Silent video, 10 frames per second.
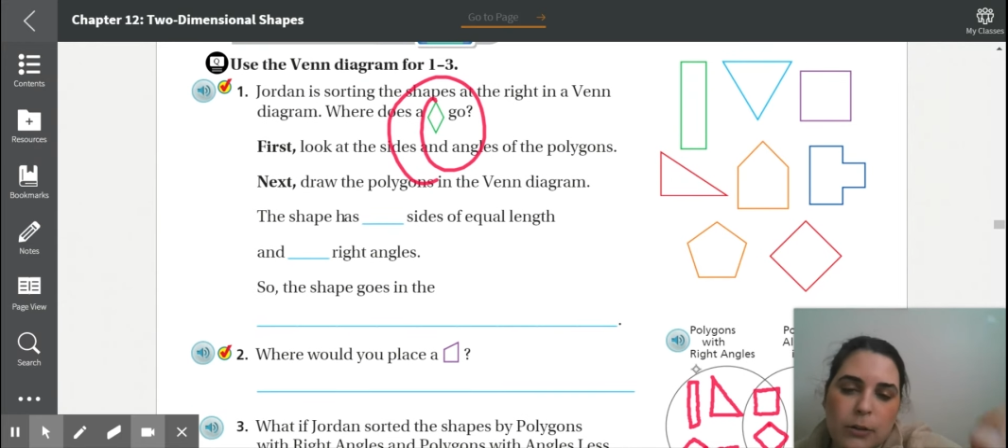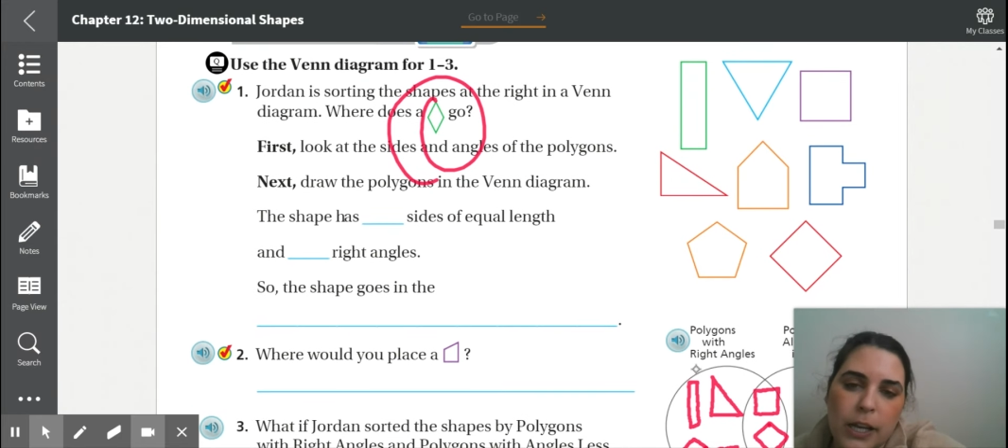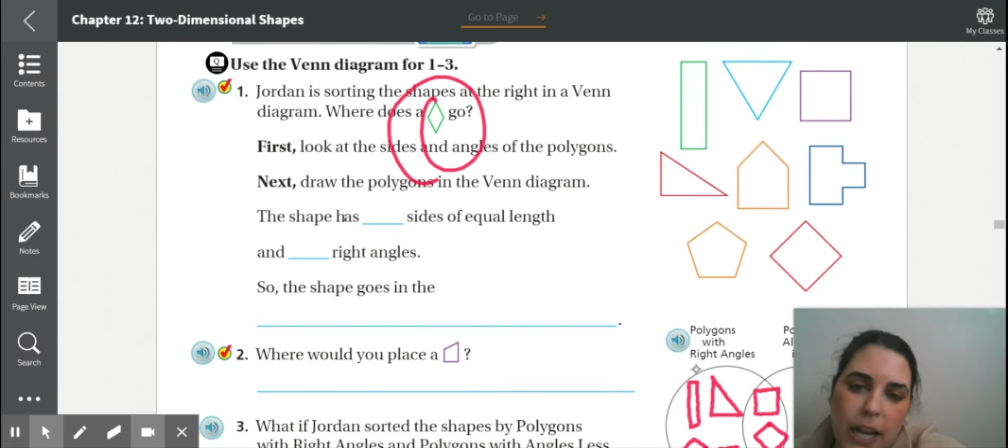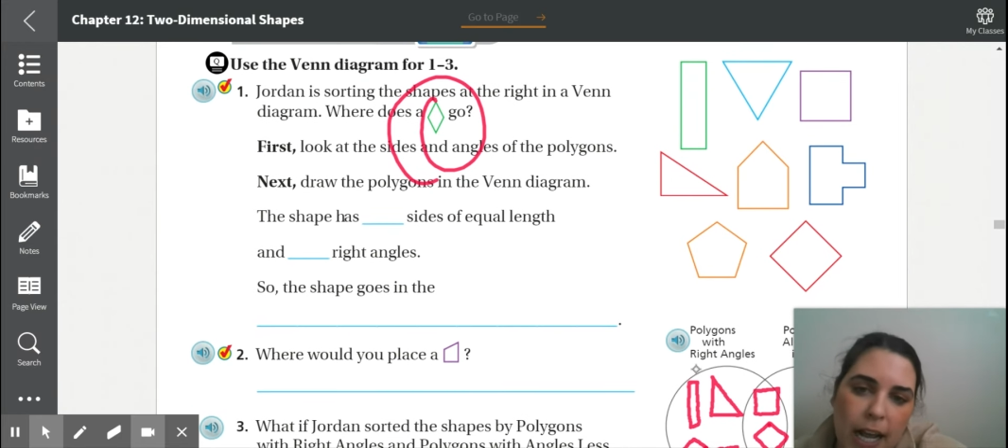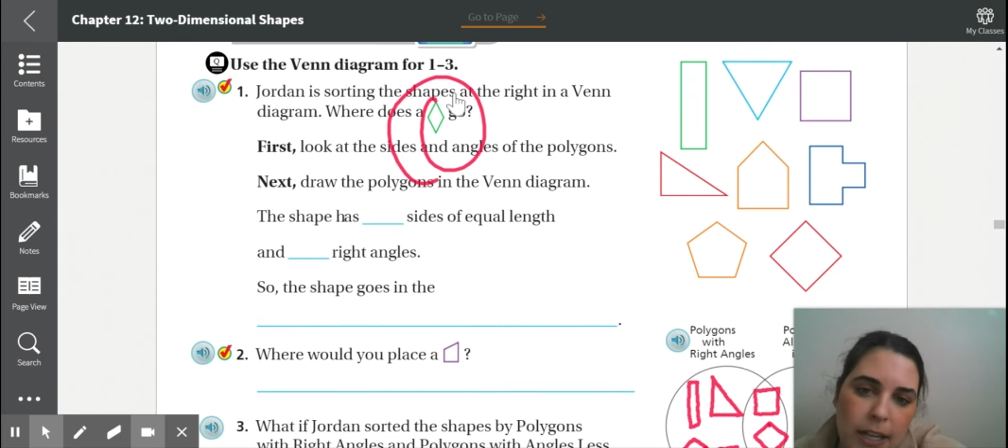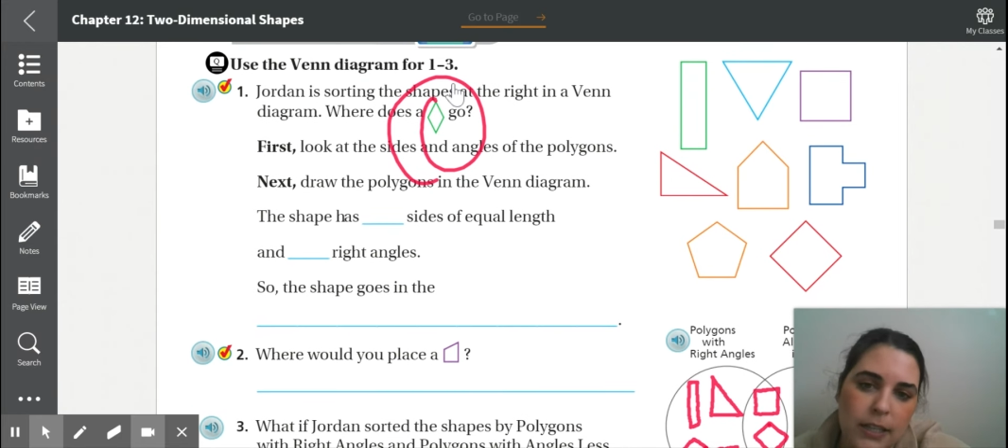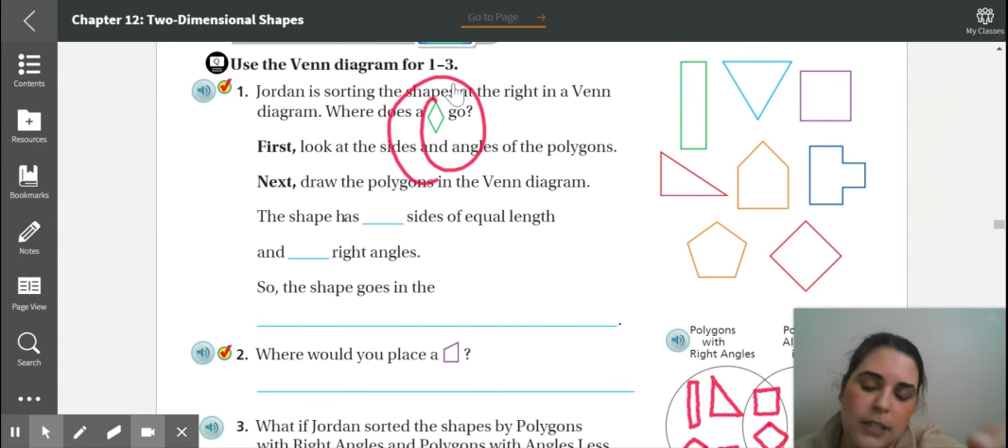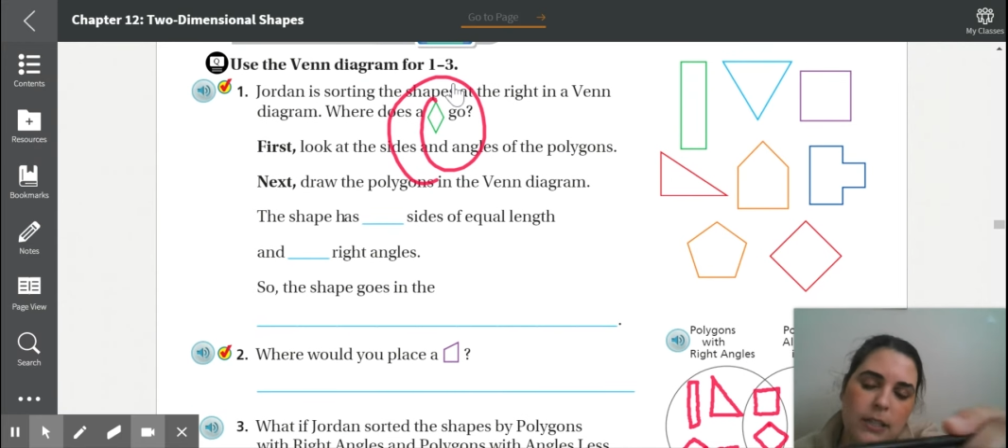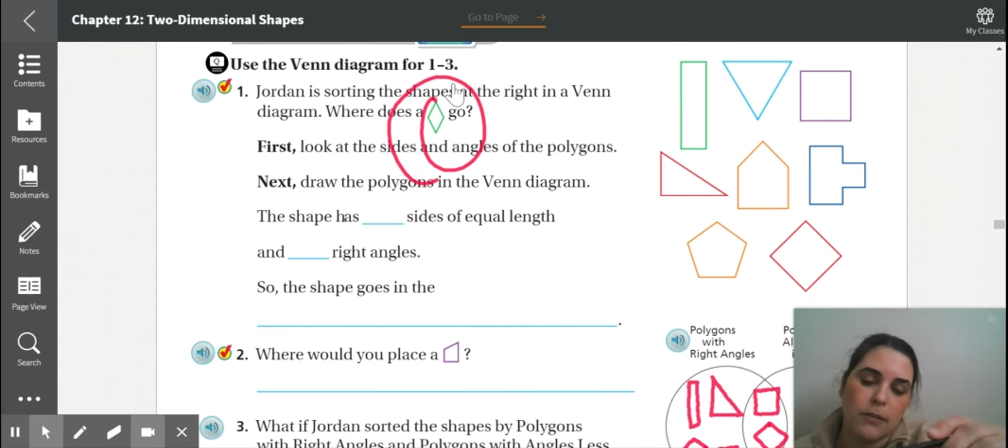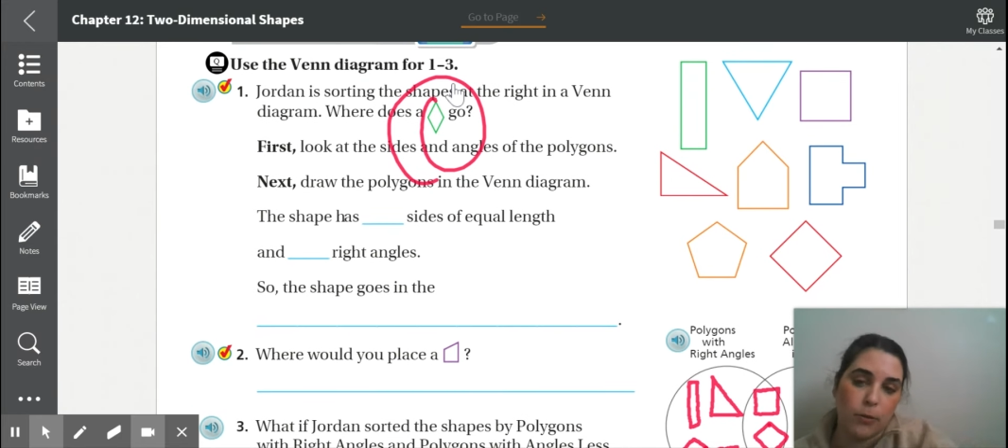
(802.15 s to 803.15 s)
it has